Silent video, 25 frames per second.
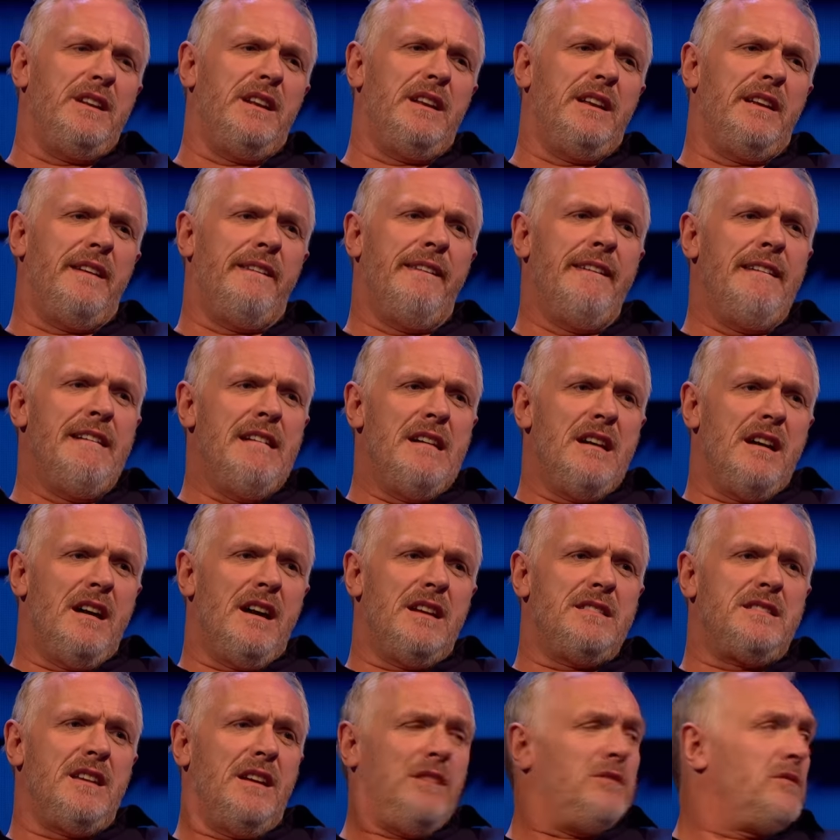isn't it? I
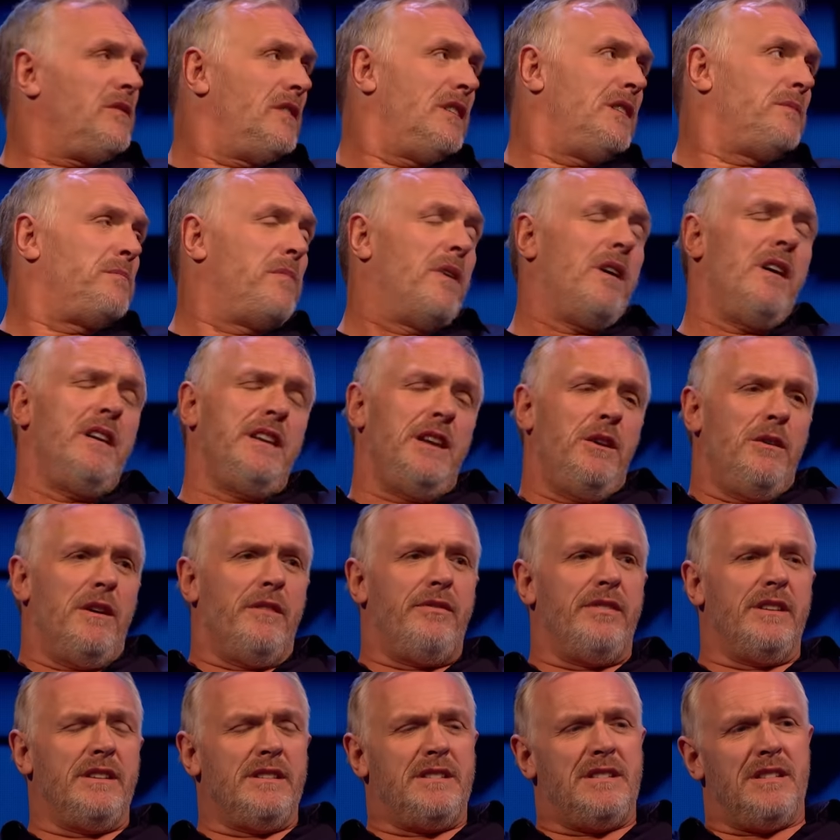don't admire you
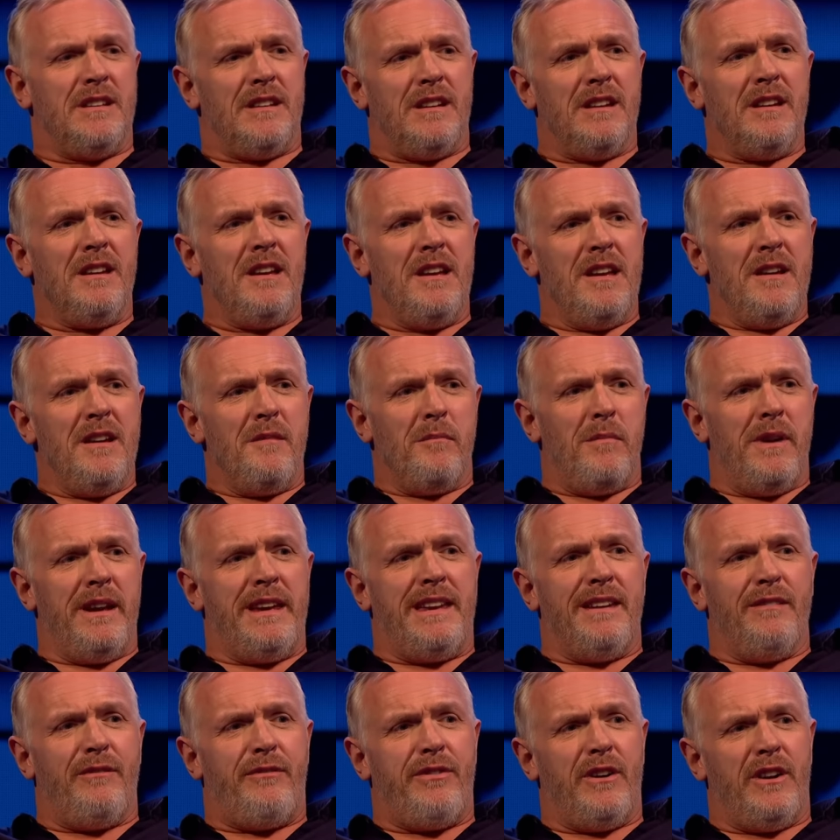having to
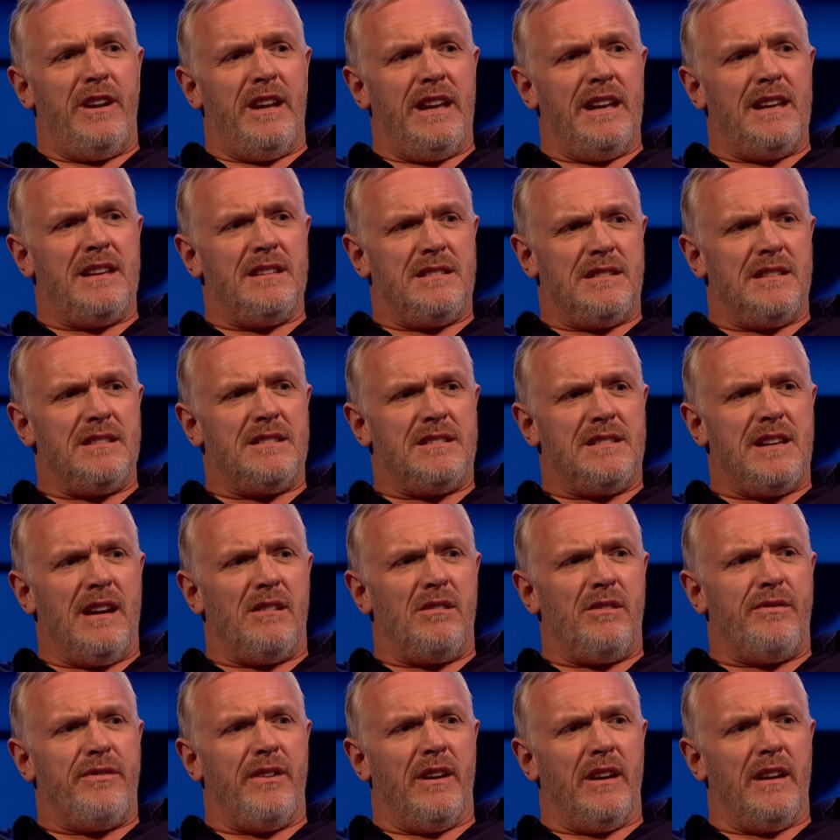make it funny, because it's
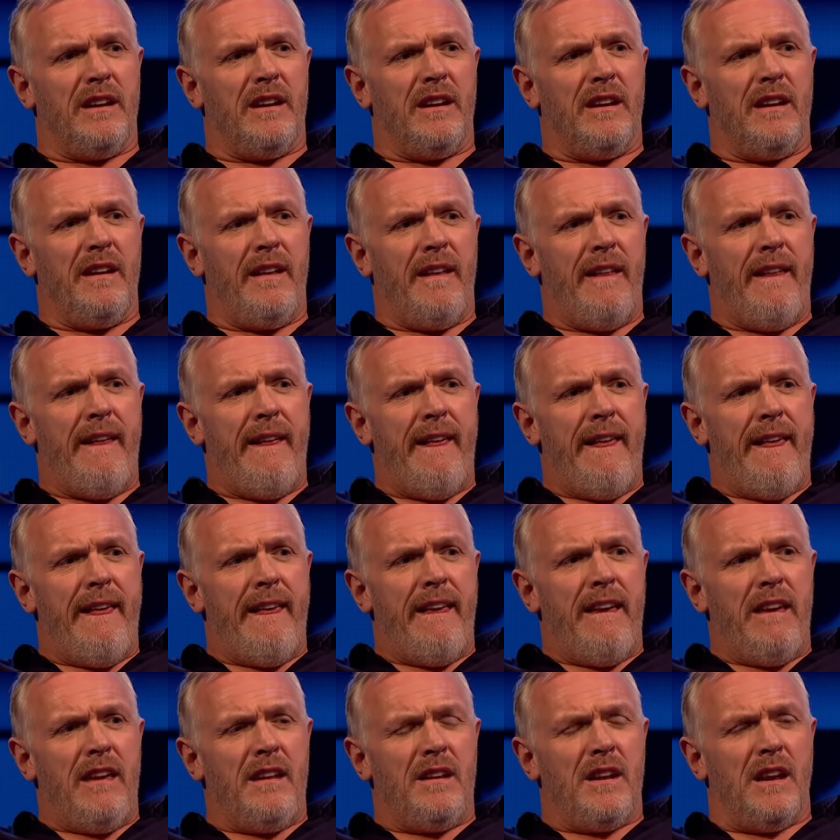terrifying.
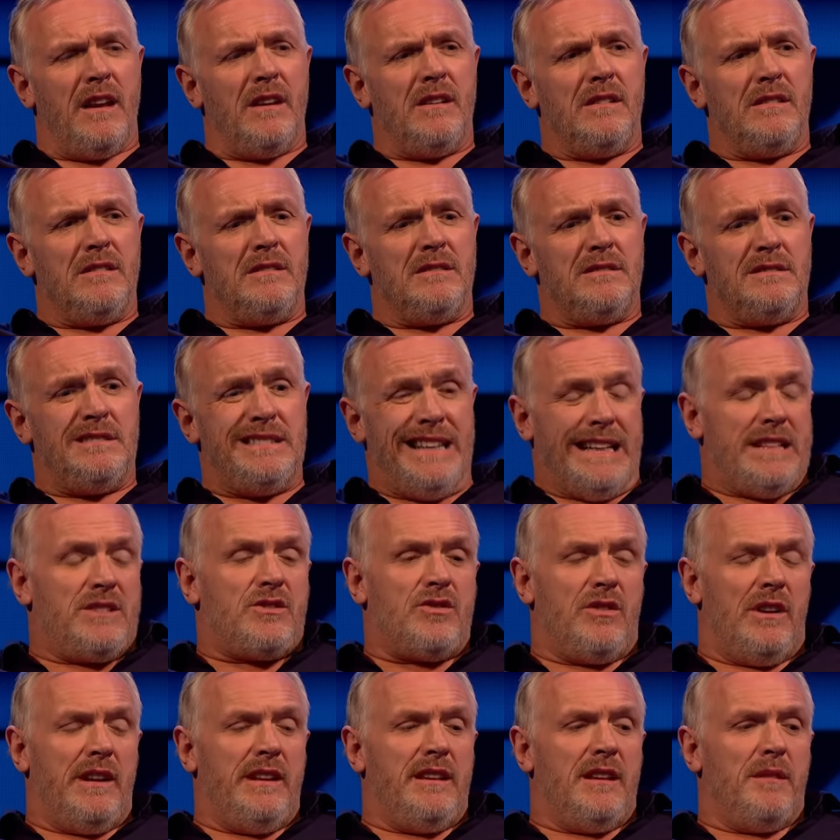You know,
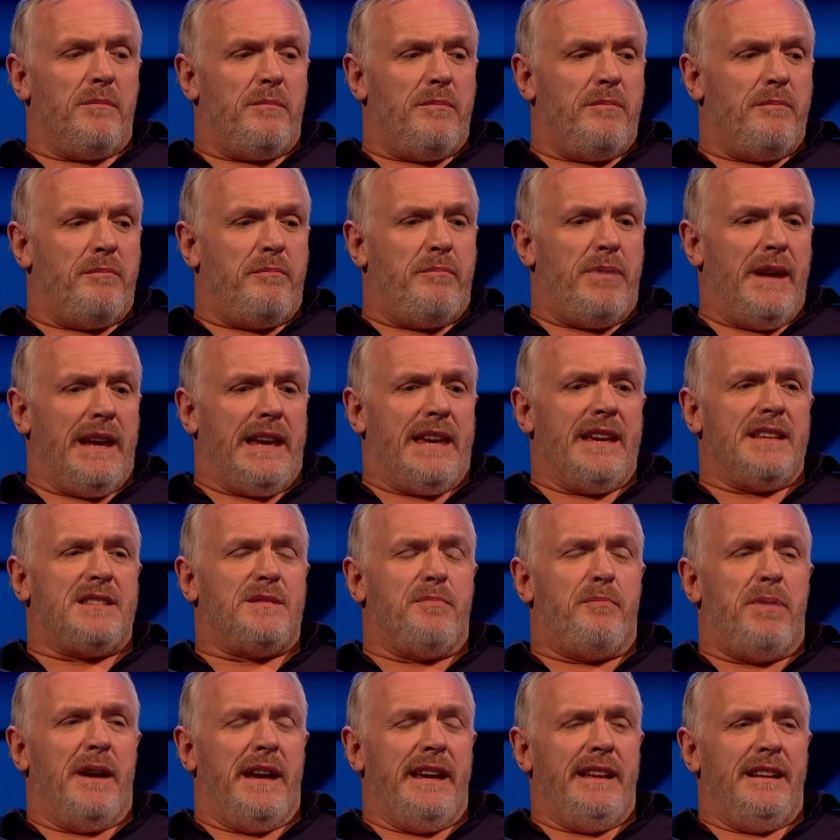literally the
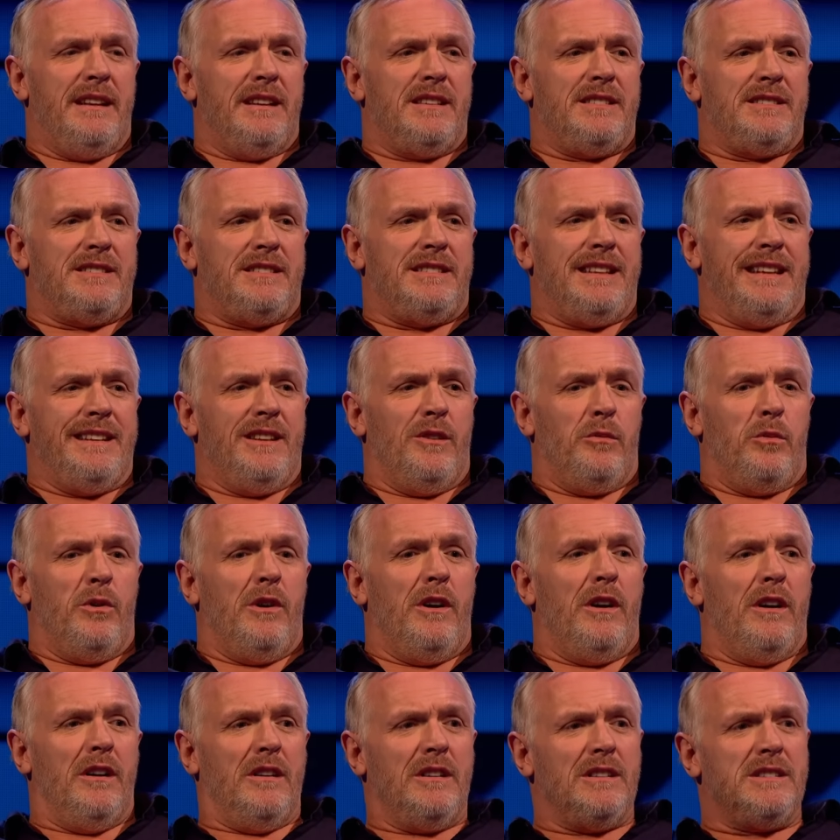biggest penis in the
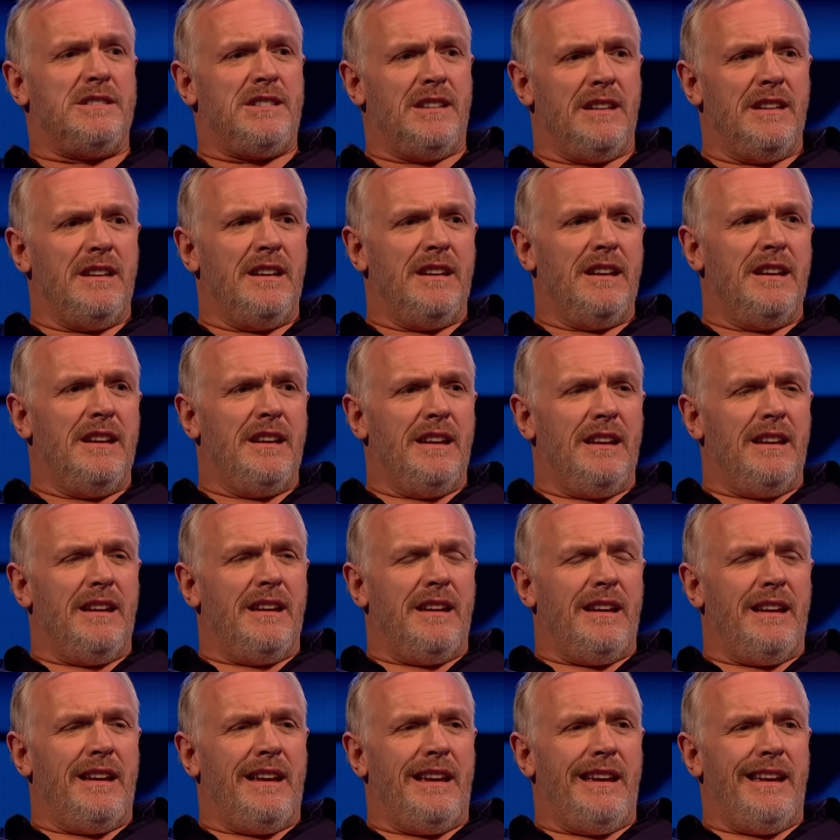world
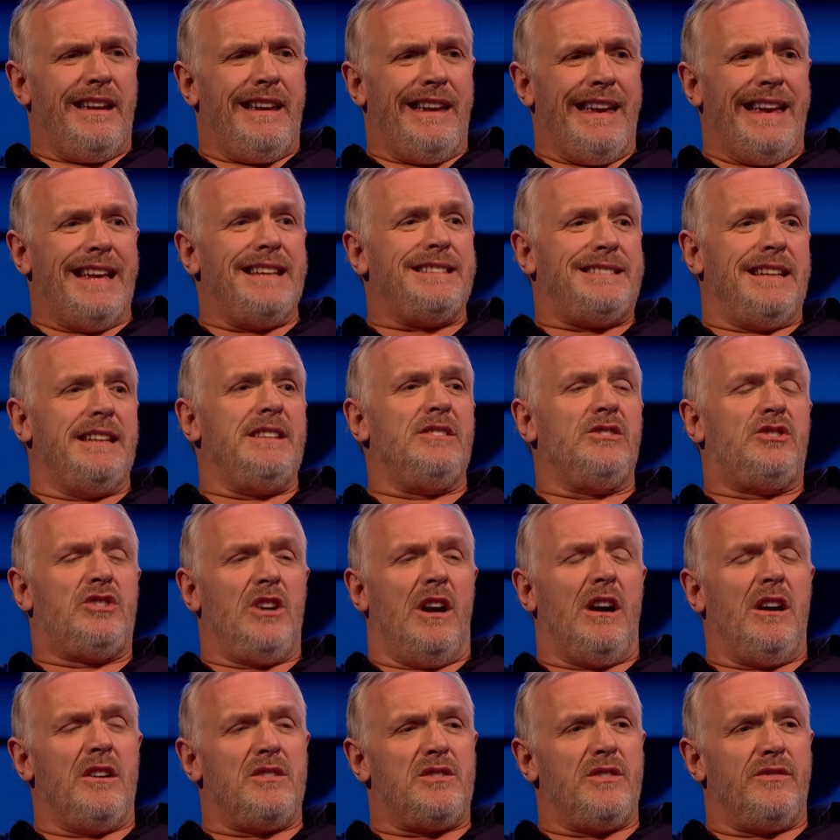is in
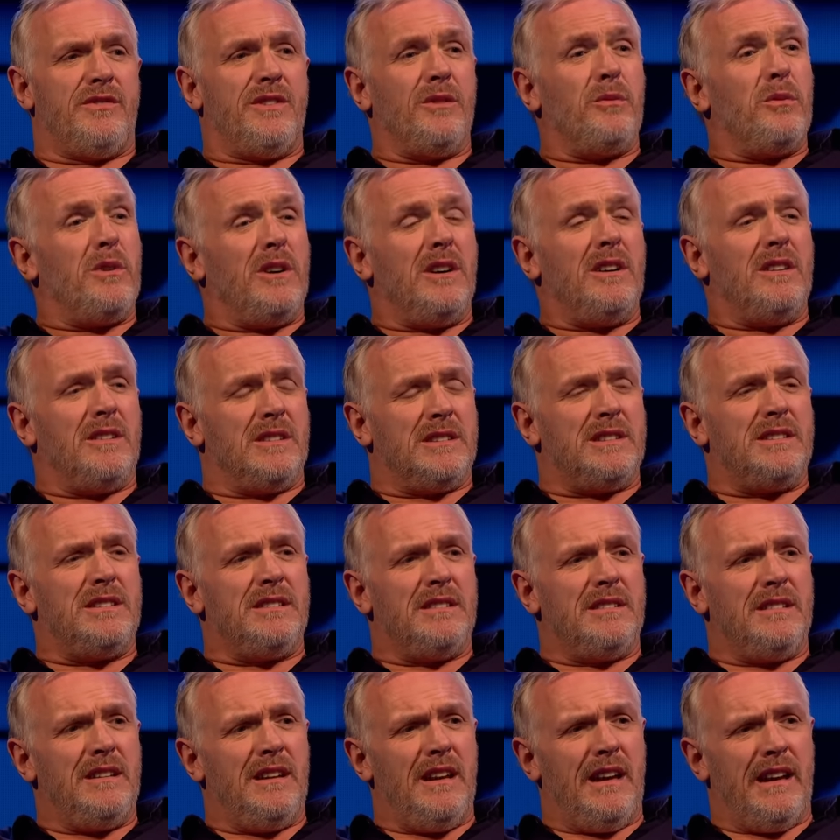charge of the world.
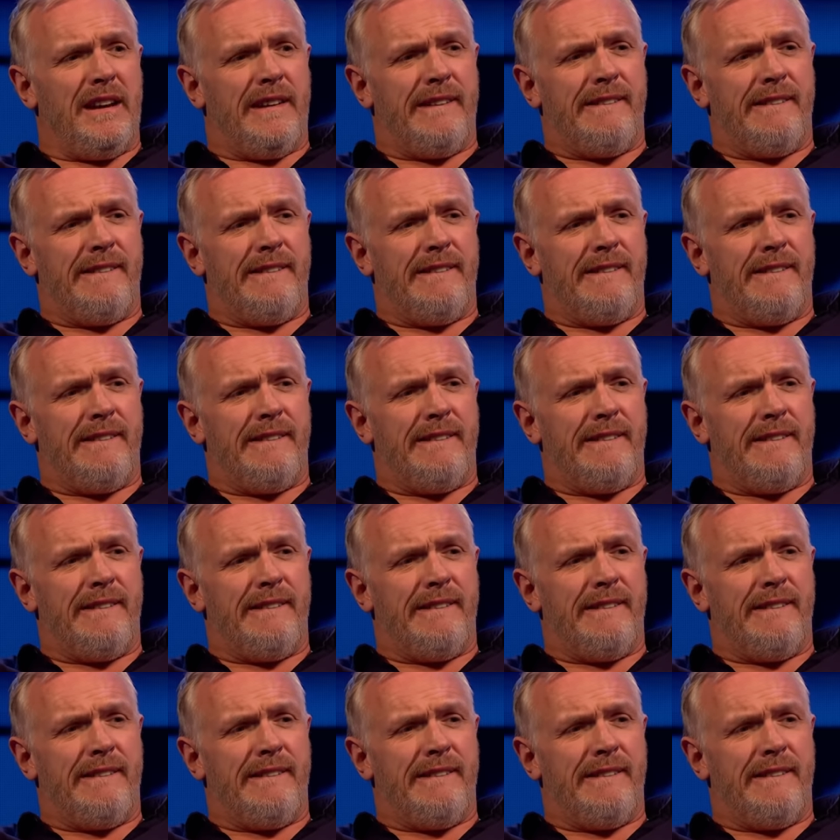Yeah.